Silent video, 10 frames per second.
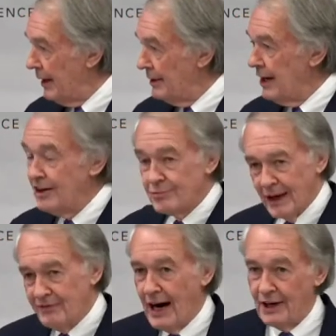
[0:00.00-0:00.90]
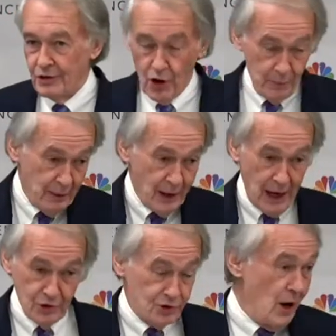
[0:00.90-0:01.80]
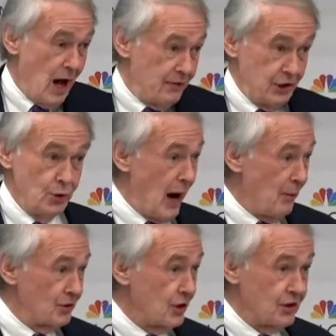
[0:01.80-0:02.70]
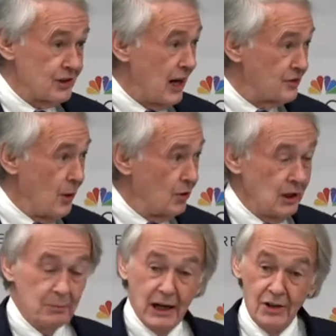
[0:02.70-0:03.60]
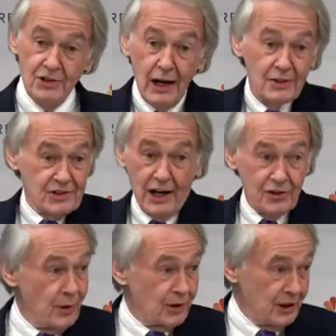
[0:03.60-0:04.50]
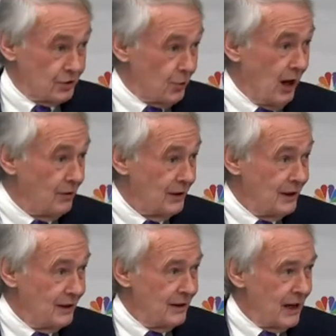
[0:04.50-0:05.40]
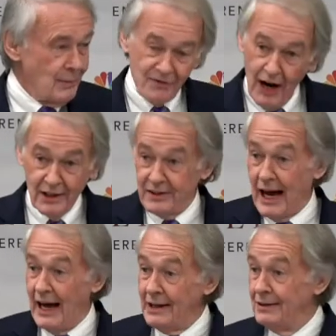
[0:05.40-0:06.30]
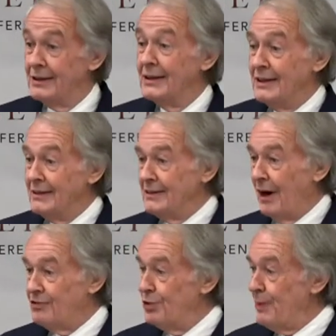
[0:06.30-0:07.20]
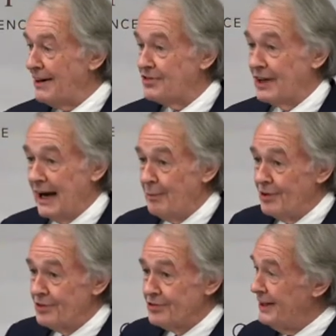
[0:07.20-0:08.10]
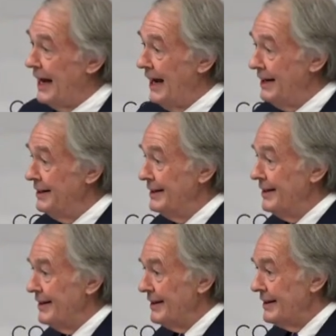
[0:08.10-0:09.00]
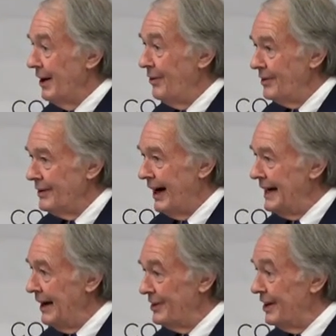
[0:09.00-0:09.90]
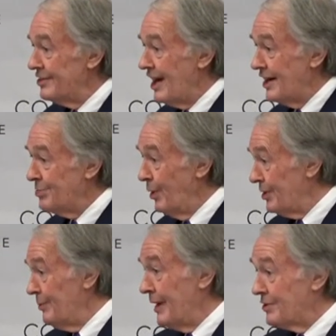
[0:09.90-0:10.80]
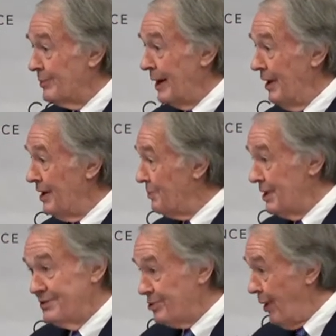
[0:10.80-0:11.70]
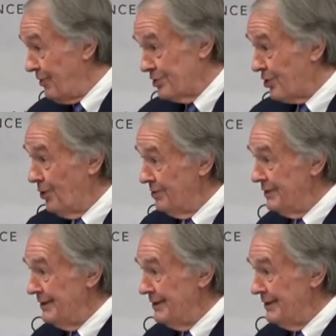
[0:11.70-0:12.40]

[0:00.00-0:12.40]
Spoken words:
does. My father told me when I was 12, he knew I was going to start smoking because he had started smoking at 12. And my father died of two packs of Camels a day. You know, I never did start smoking because of my mother, but 12 years old,